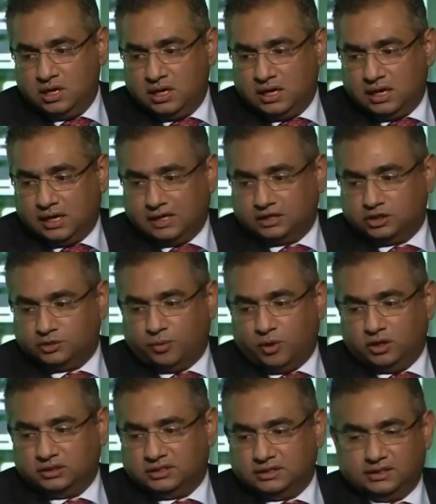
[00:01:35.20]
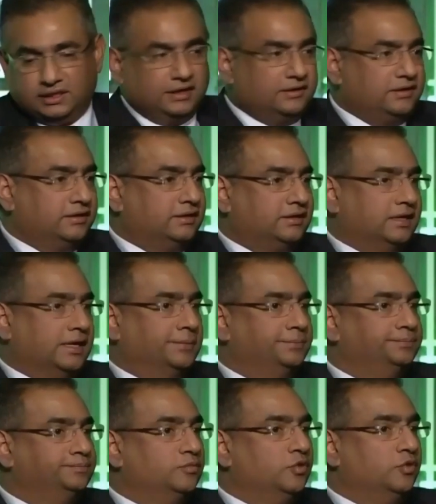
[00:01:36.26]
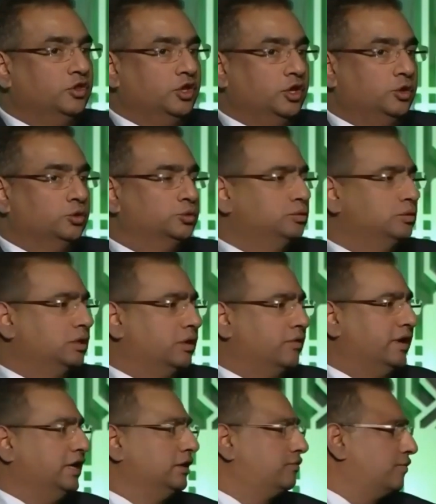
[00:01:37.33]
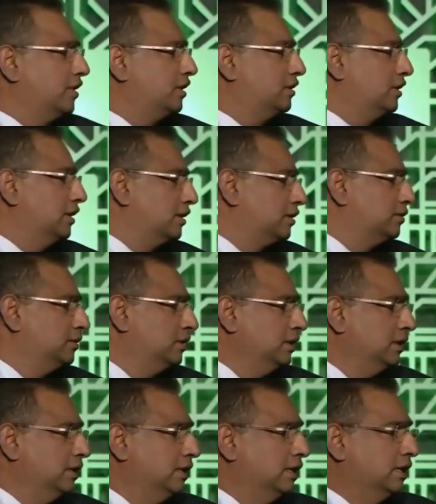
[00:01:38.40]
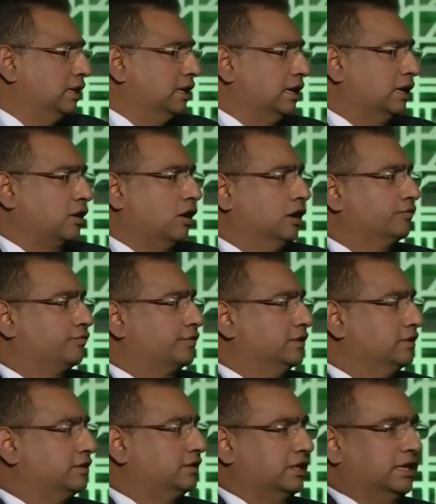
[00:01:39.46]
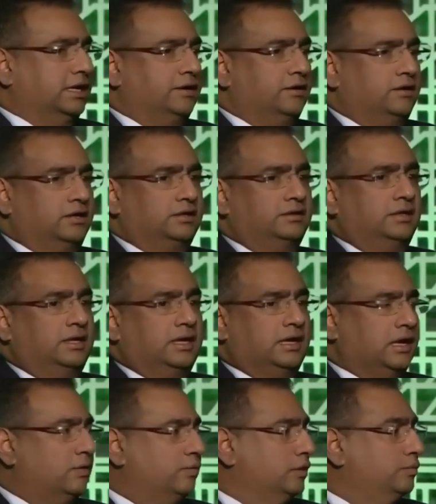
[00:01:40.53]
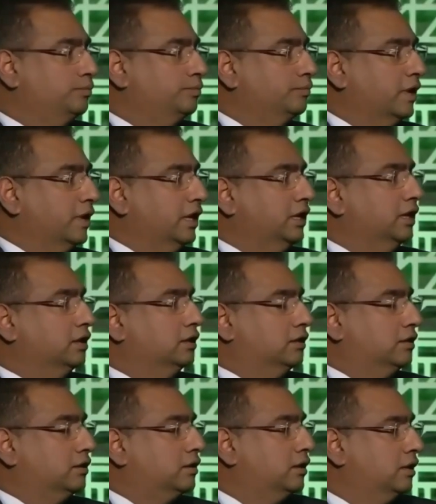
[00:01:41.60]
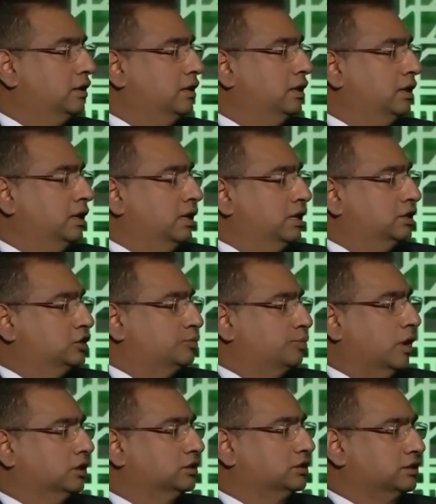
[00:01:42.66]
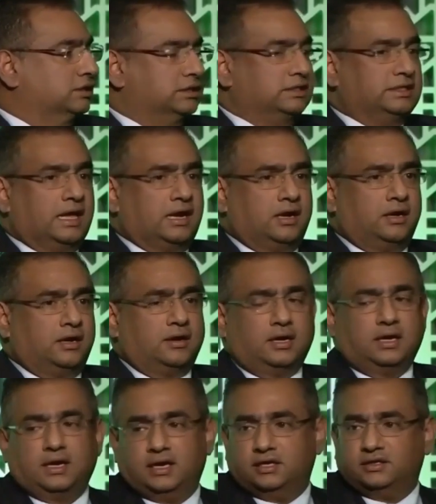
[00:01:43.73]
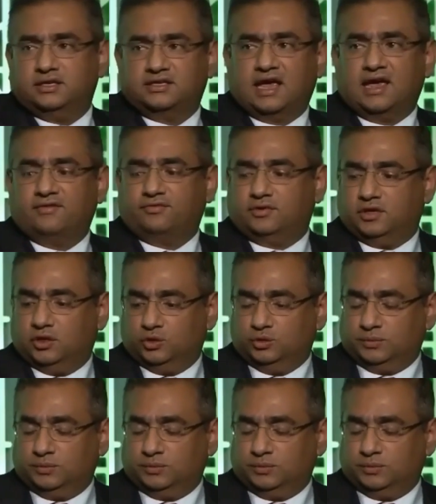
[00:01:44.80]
sponsor this new Green Frontier conference with many other sponsors that are here this afternoon.